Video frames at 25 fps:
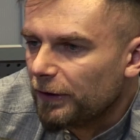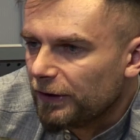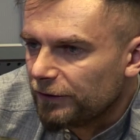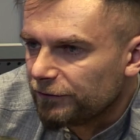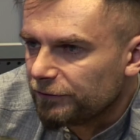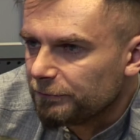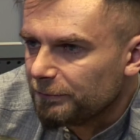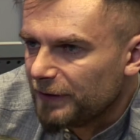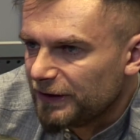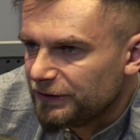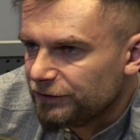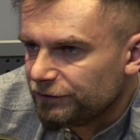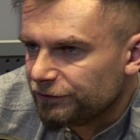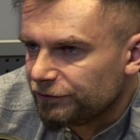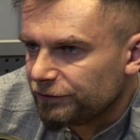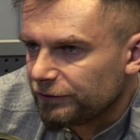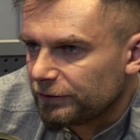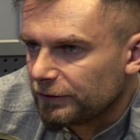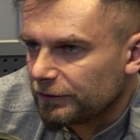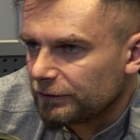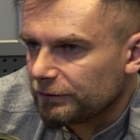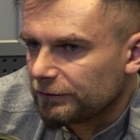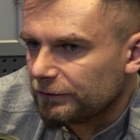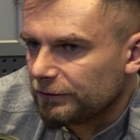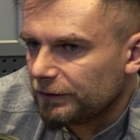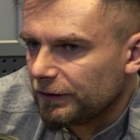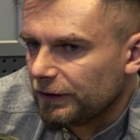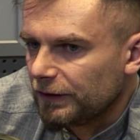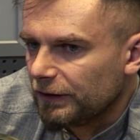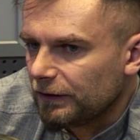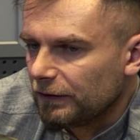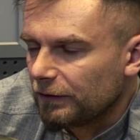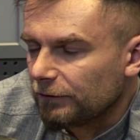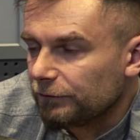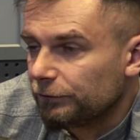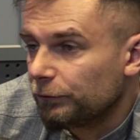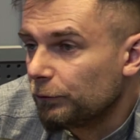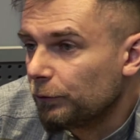have mentioned
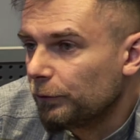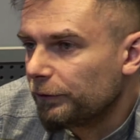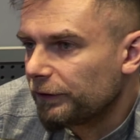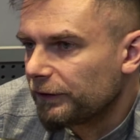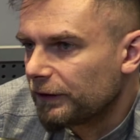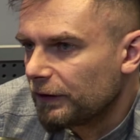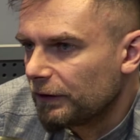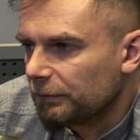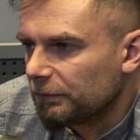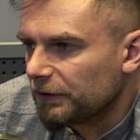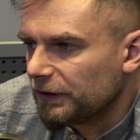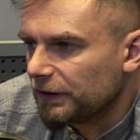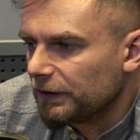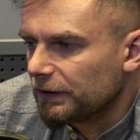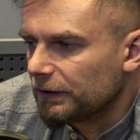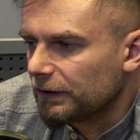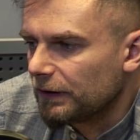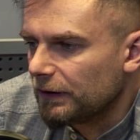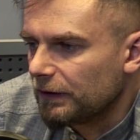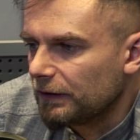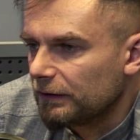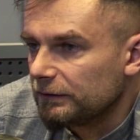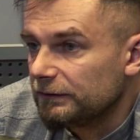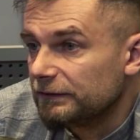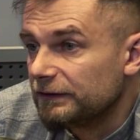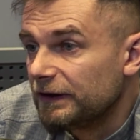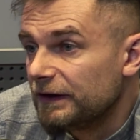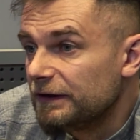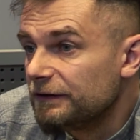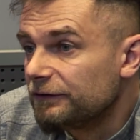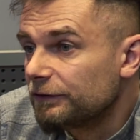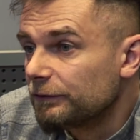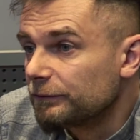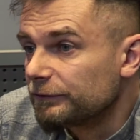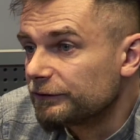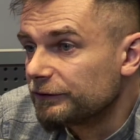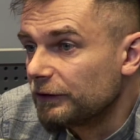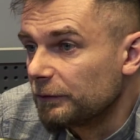the forthcoming
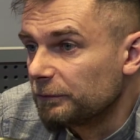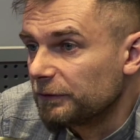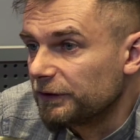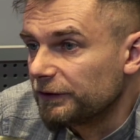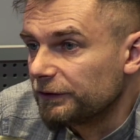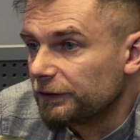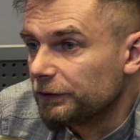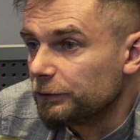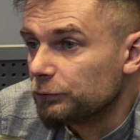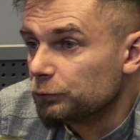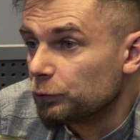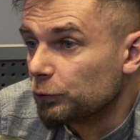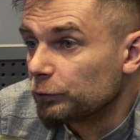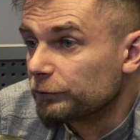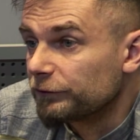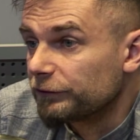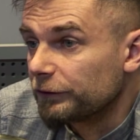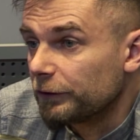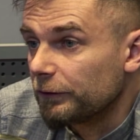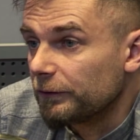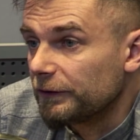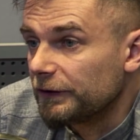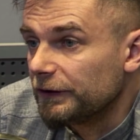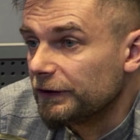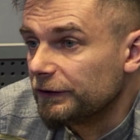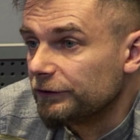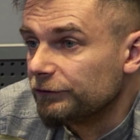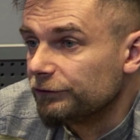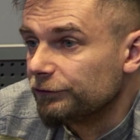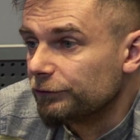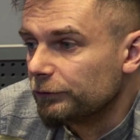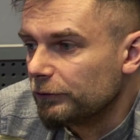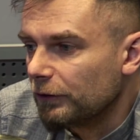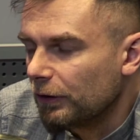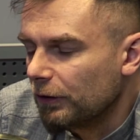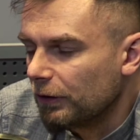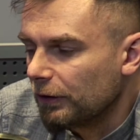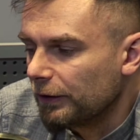NATO summit in Warsaw in
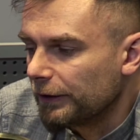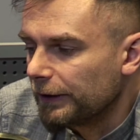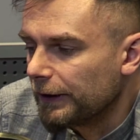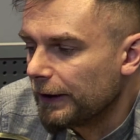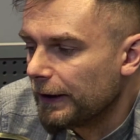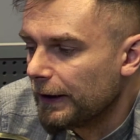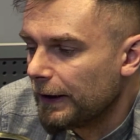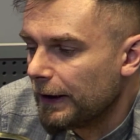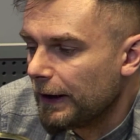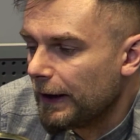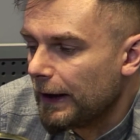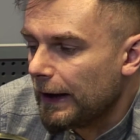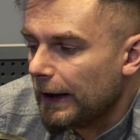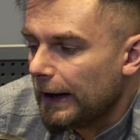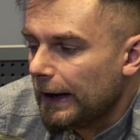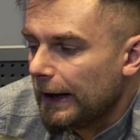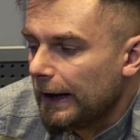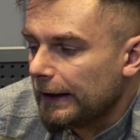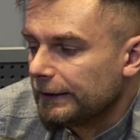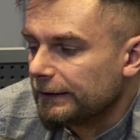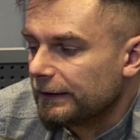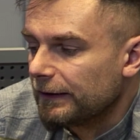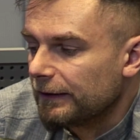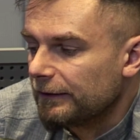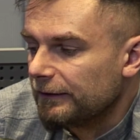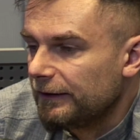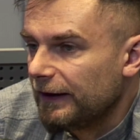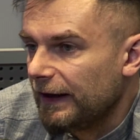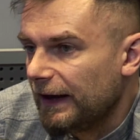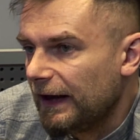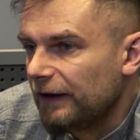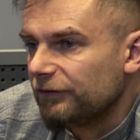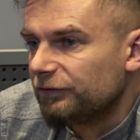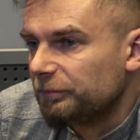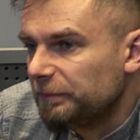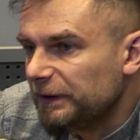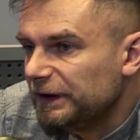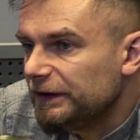July, and there
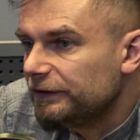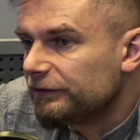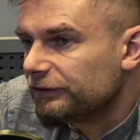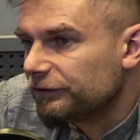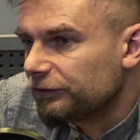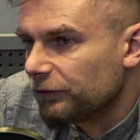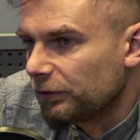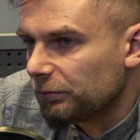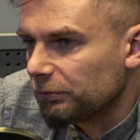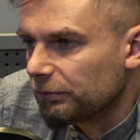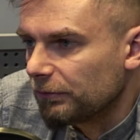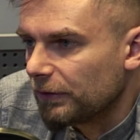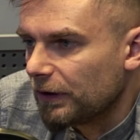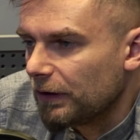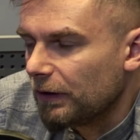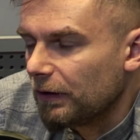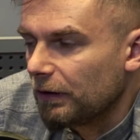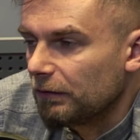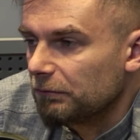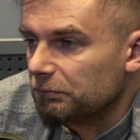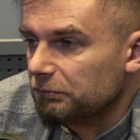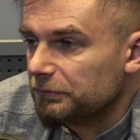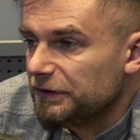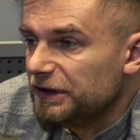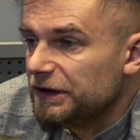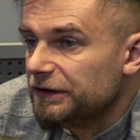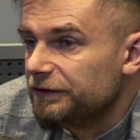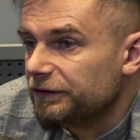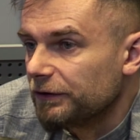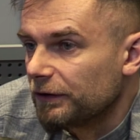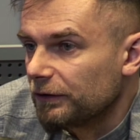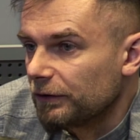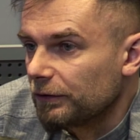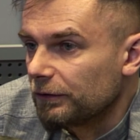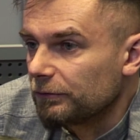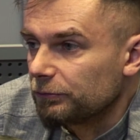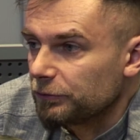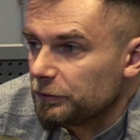have been some
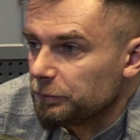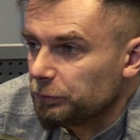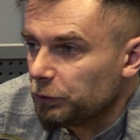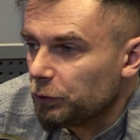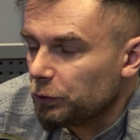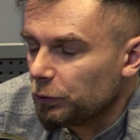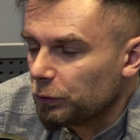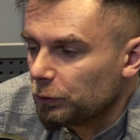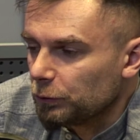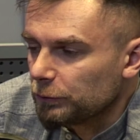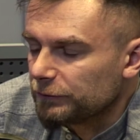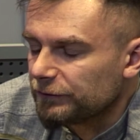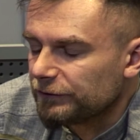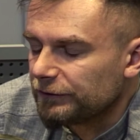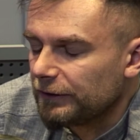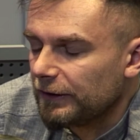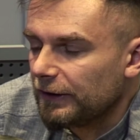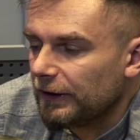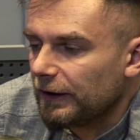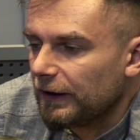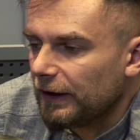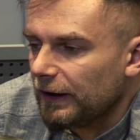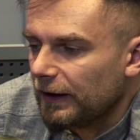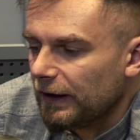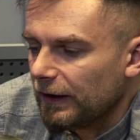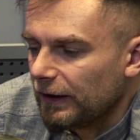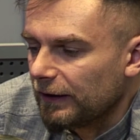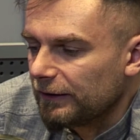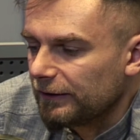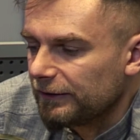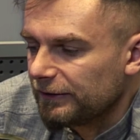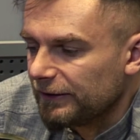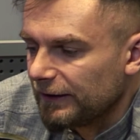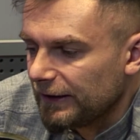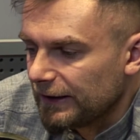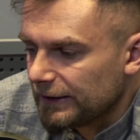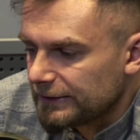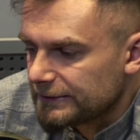media reports
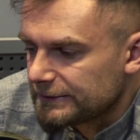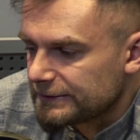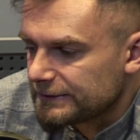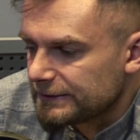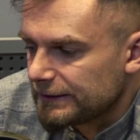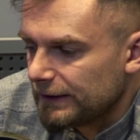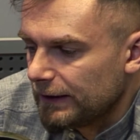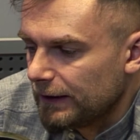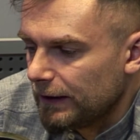that